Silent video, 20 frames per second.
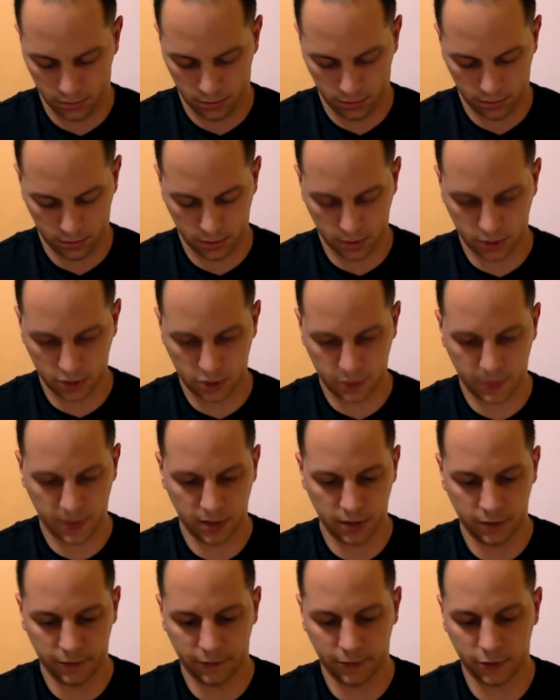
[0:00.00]
And I'll spend
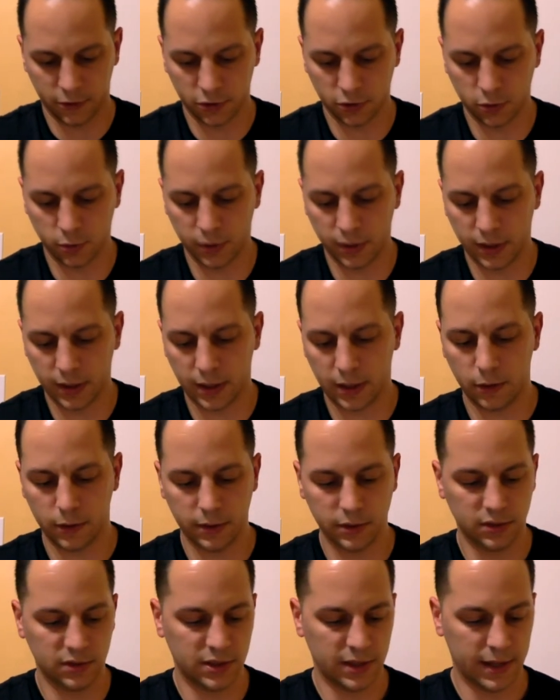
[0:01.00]
the first week out
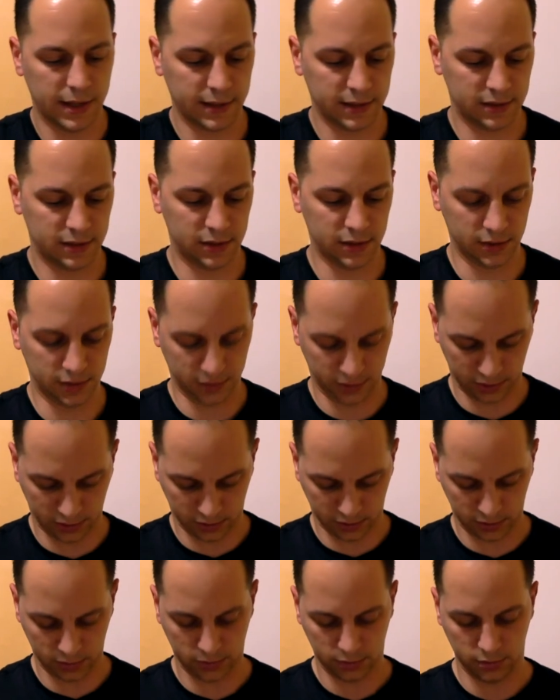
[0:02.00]
in Texas.